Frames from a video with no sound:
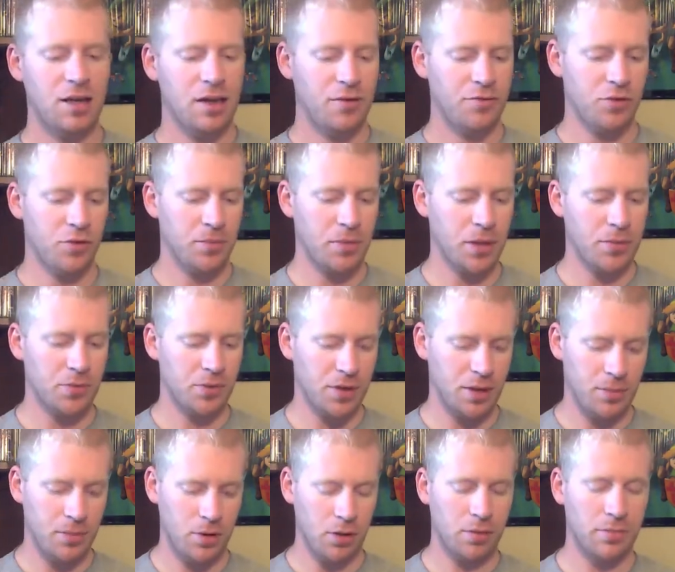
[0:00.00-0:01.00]
If you remember, I
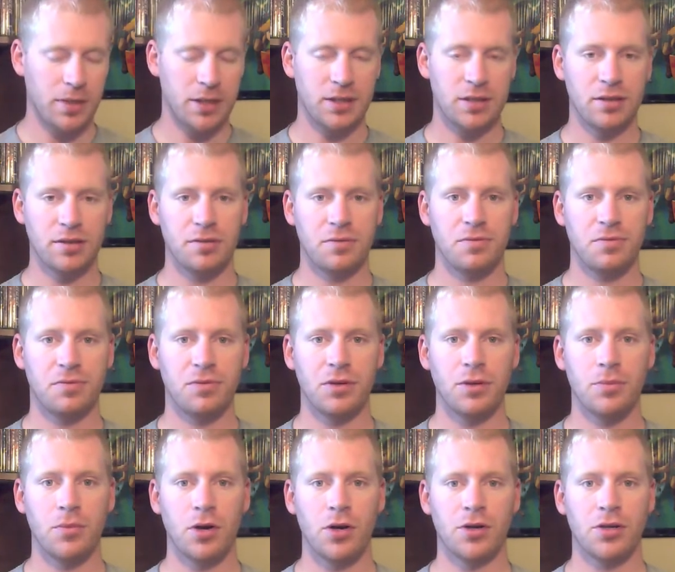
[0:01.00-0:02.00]
bought them at the flea
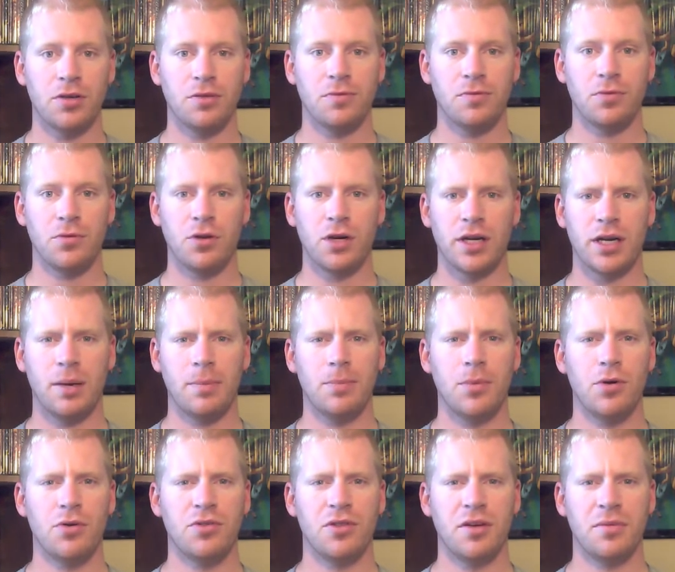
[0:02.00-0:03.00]
market for, I got
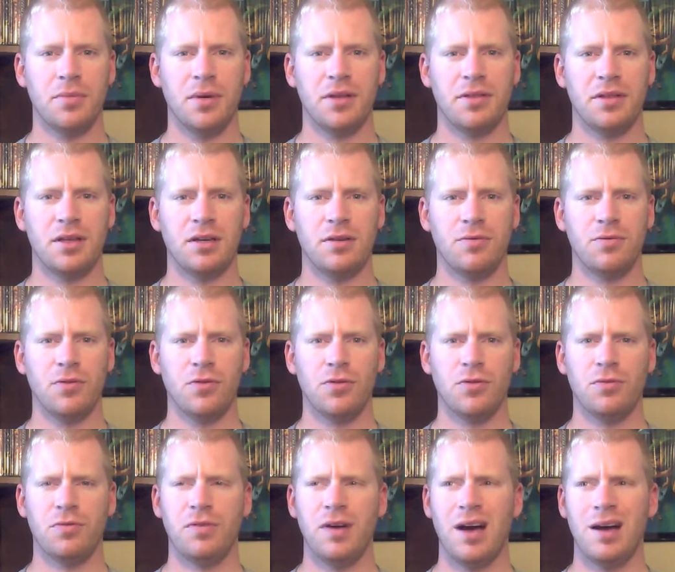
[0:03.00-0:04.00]
both of them, I think,
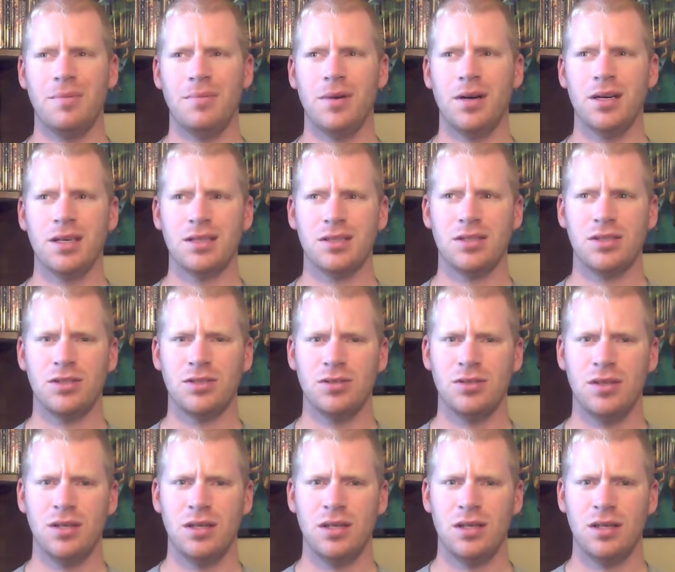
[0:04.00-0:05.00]
for $5.
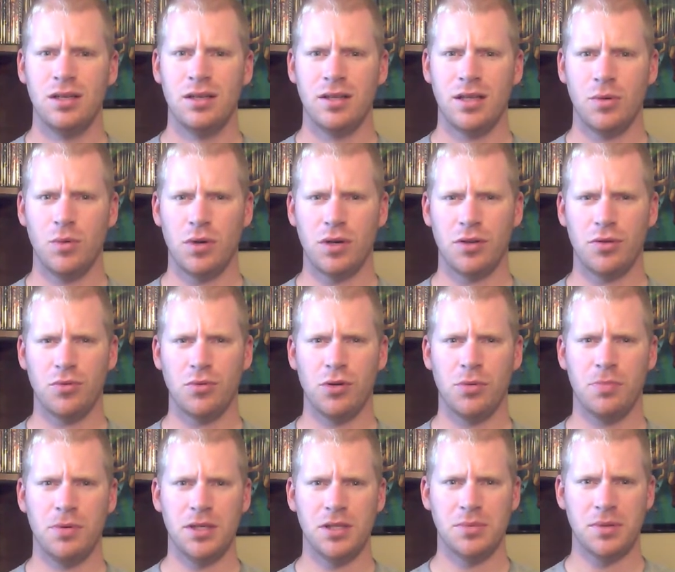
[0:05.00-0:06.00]
They wanted 3
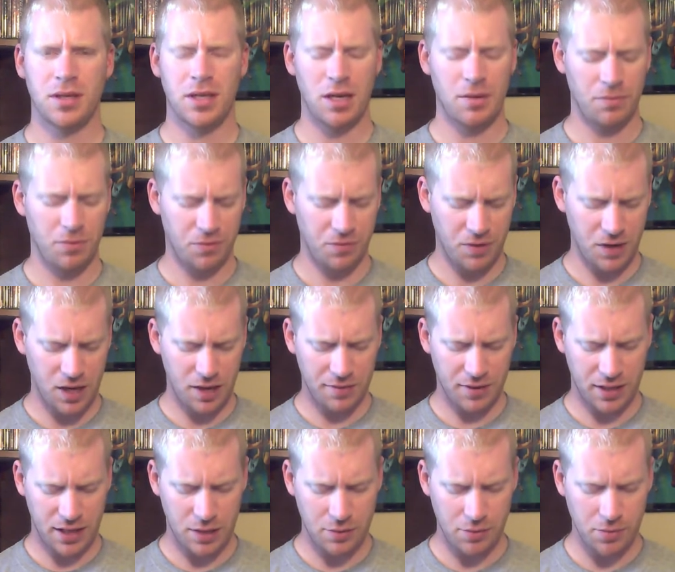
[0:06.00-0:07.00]
apiece, but I got them for 5.
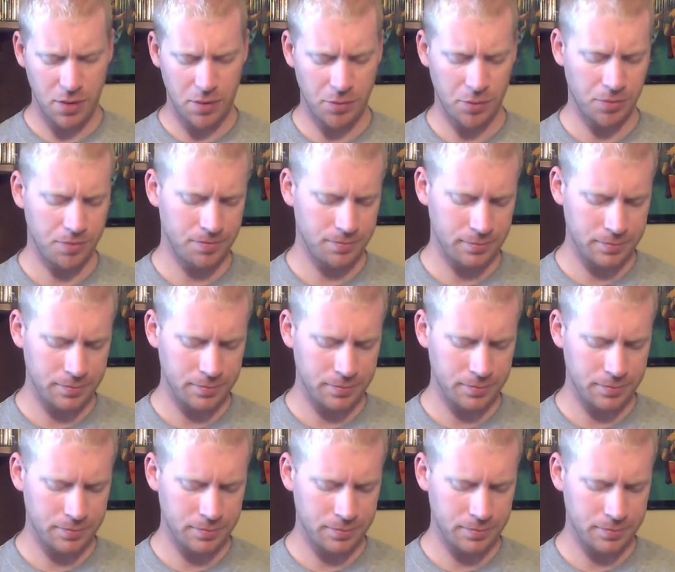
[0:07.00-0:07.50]
I can't remember.